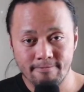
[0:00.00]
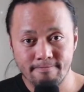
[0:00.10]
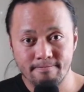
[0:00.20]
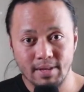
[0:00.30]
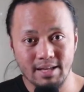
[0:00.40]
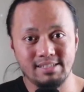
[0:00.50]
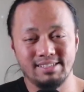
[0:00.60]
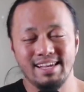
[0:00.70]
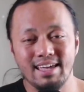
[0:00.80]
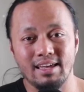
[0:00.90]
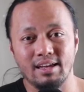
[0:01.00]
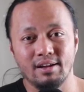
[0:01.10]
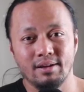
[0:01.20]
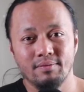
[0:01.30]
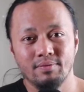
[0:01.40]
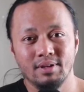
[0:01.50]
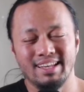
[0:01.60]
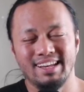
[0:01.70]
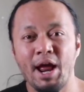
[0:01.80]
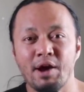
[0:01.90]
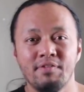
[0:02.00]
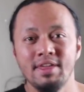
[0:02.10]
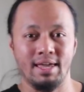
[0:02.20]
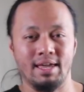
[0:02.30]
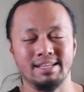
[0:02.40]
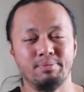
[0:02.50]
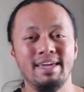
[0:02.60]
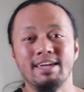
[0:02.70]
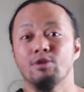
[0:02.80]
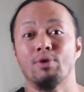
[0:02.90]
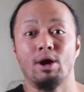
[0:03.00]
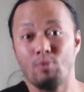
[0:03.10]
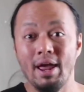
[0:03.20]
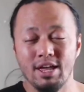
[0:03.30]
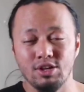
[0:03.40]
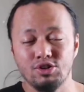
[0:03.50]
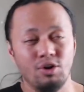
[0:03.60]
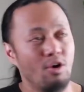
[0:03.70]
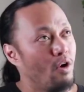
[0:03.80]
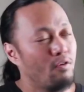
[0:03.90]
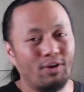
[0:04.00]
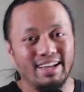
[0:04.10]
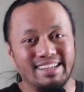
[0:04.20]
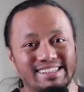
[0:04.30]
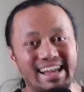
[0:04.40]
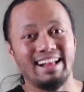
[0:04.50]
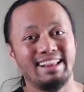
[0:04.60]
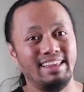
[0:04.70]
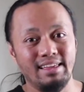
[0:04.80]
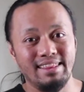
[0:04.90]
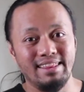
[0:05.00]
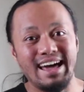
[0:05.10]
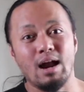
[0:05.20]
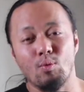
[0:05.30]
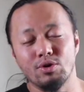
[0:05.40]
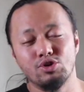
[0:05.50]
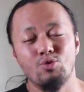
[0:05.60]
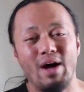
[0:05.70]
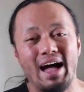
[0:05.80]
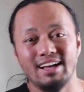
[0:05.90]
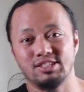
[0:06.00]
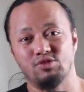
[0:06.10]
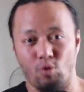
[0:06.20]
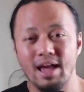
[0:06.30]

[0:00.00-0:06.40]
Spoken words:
and seeing that everything is being rearranged for exactly that which you asked for.